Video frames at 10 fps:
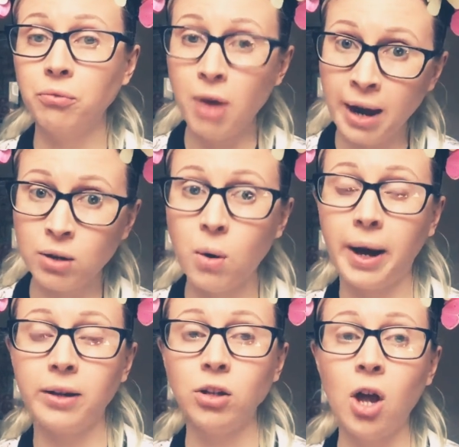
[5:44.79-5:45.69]
write
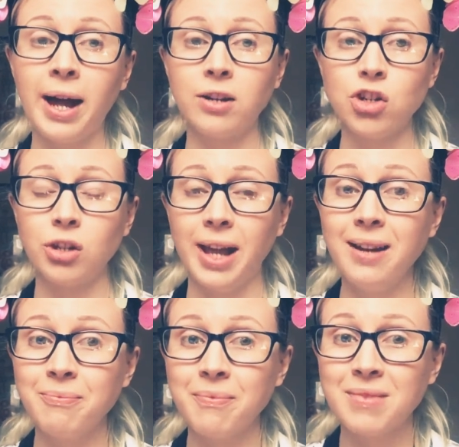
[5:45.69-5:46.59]
quite a lot actually,
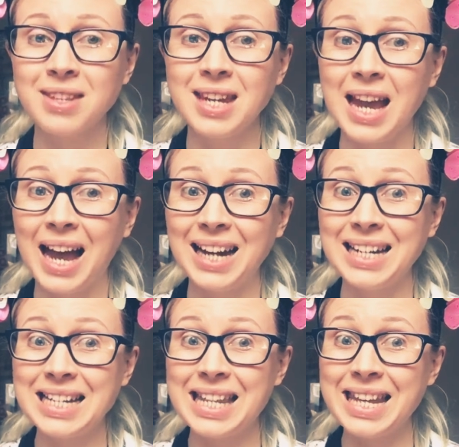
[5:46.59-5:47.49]
and
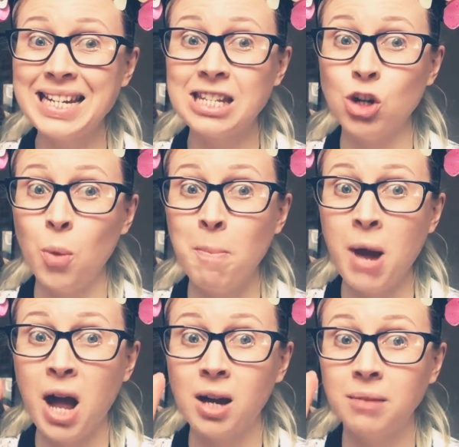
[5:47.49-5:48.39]
it's this number.